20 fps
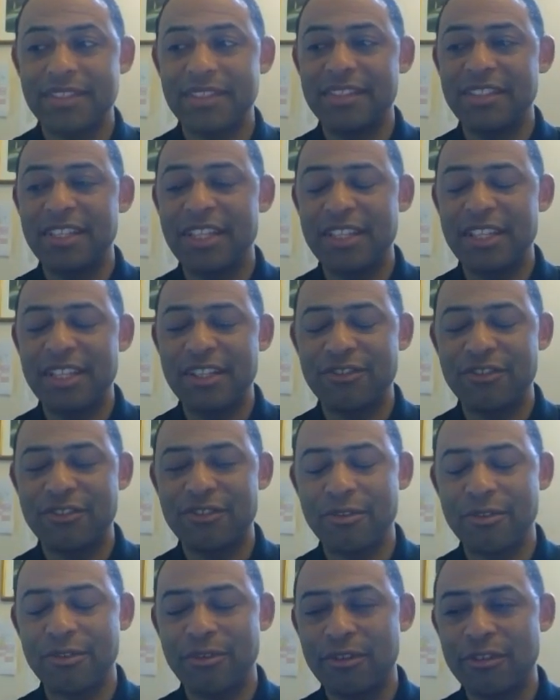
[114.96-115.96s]
St.
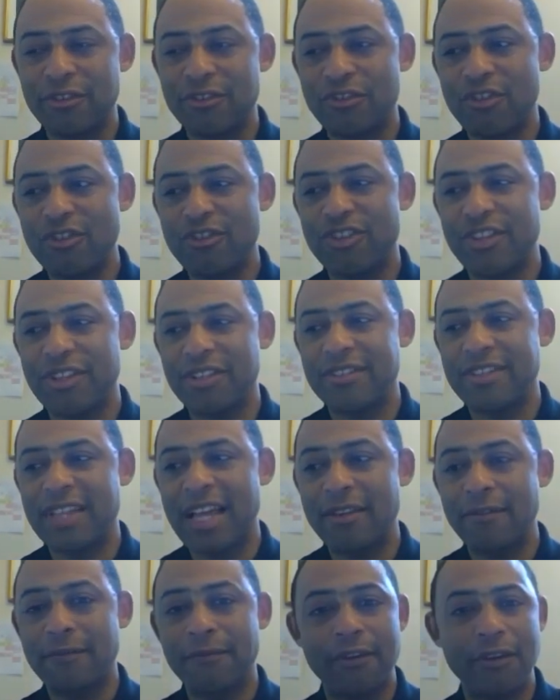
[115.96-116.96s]
Ignatius Loyola Church is
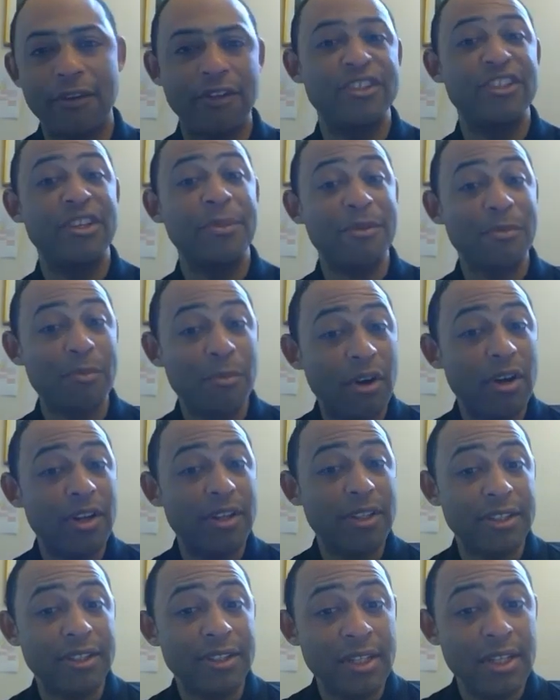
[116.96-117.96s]
that Father James
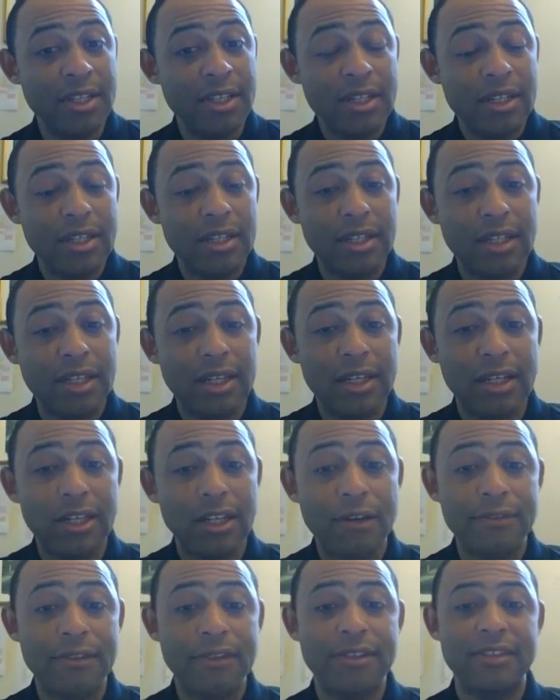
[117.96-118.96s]
Martin
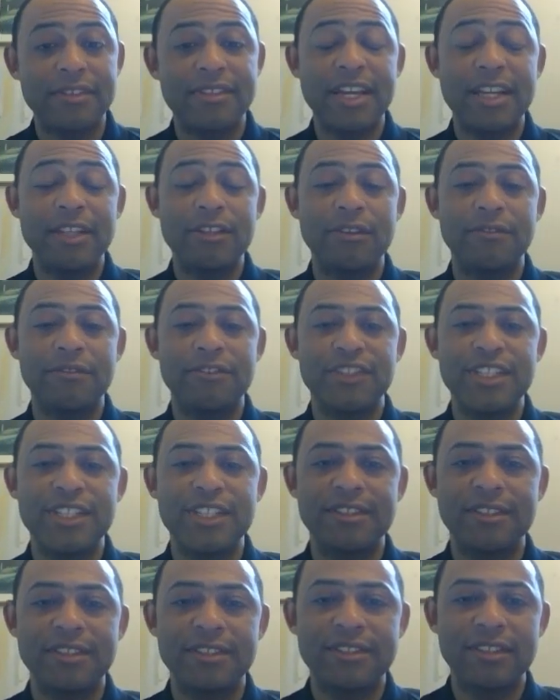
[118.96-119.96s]
of the Society of
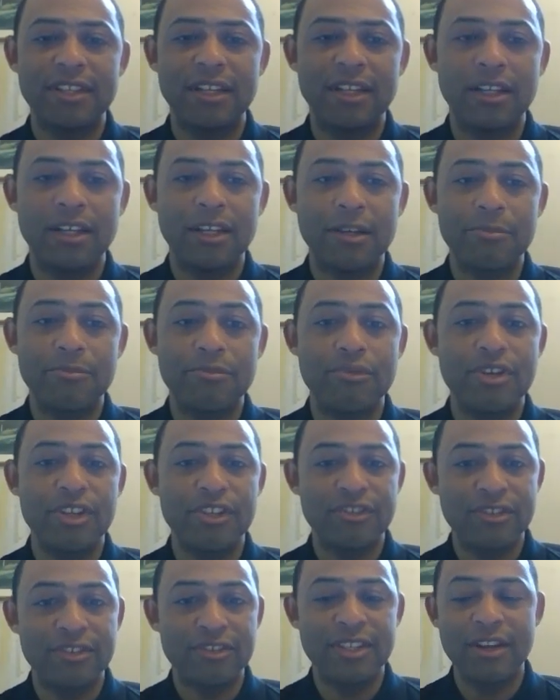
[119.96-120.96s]
Jesus
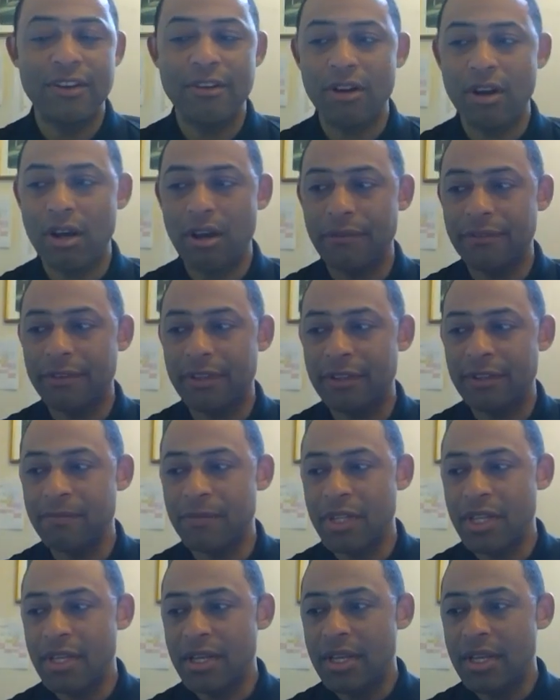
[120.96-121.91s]
preaches there often.